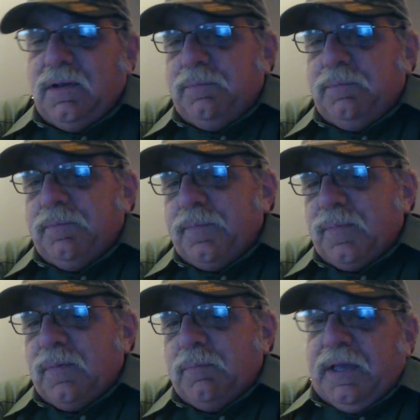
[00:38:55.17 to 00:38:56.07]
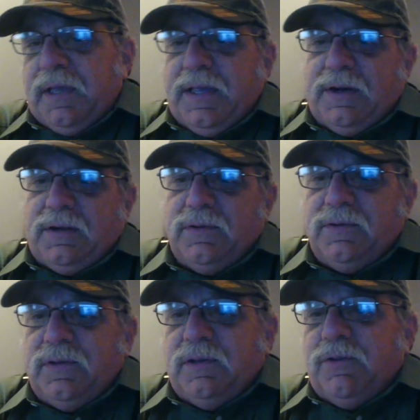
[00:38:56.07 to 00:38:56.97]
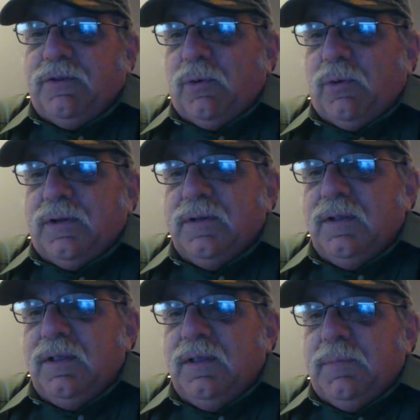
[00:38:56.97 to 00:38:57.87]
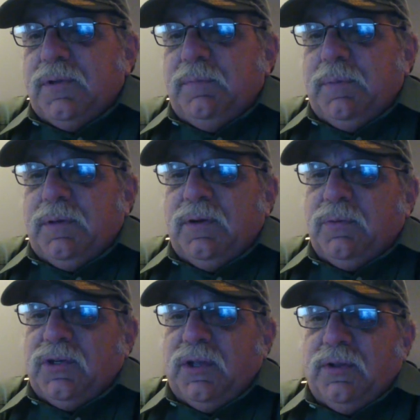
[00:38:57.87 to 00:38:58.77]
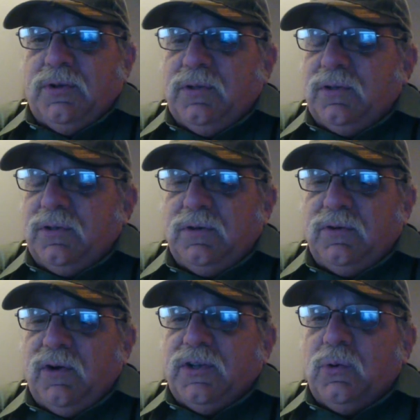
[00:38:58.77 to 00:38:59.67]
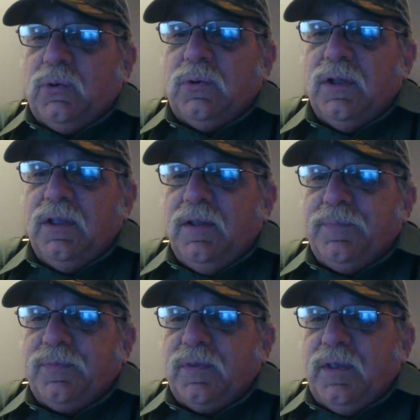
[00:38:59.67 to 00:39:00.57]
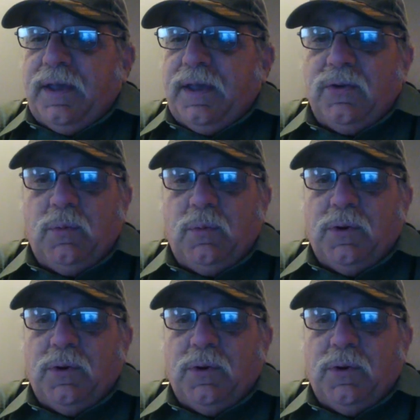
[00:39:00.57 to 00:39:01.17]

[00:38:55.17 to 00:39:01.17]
panhandle in Florida, but they've been knowing each other since grade school. I don't know what their channel